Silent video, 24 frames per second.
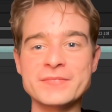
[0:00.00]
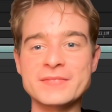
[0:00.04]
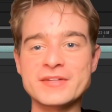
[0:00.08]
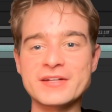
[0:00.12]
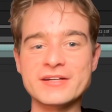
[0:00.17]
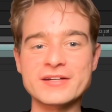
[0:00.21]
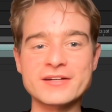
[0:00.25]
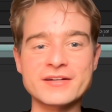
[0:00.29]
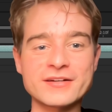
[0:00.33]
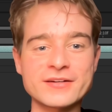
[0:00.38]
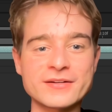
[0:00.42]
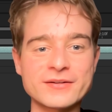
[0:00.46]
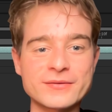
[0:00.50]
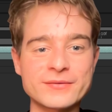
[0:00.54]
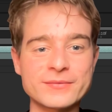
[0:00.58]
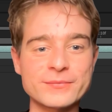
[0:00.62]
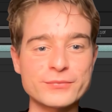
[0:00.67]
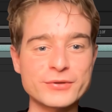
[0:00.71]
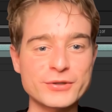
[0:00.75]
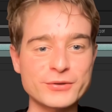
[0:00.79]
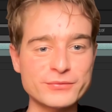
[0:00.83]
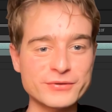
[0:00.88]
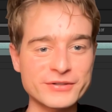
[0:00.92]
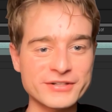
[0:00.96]

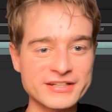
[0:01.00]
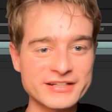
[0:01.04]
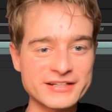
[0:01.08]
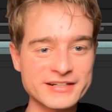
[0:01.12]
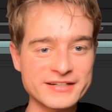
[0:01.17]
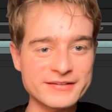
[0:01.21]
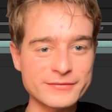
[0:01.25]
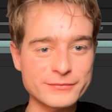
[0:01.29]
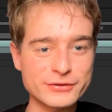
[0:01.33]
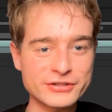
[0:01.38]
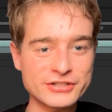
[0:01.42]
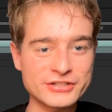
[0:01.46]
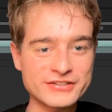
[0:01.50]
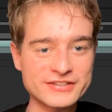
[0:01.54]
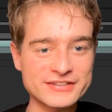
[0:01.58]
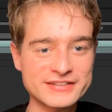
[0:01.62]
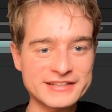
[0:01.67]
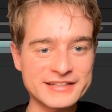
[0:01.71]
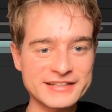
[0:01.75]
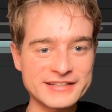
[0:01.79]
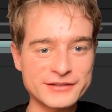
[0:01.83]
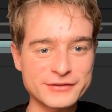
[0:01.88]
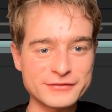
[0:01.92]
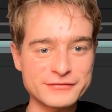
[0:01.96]
While we're there, what you're
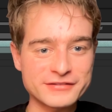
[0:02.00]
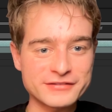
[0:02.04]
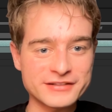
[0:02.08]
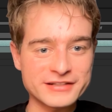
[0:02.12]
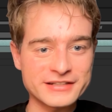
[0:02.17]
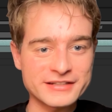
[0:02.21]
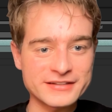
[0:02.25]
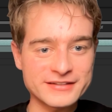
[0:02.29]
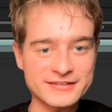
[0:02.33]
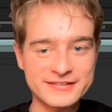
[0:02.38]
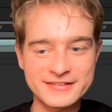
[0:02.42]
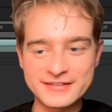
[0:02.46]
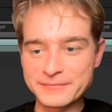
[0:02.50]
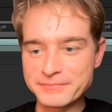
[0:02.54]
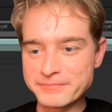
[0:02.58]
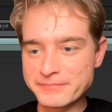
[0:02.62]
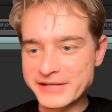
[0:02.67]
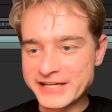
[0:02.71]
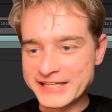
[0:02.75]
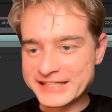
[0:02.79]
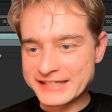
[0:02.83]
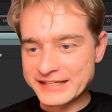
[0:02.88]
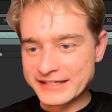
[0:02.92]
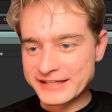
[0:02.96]
seeing over here is the
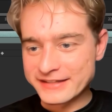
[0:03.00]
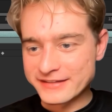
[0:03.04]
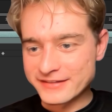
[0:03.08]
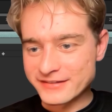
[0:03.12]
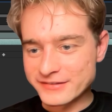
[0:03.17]
matte layer.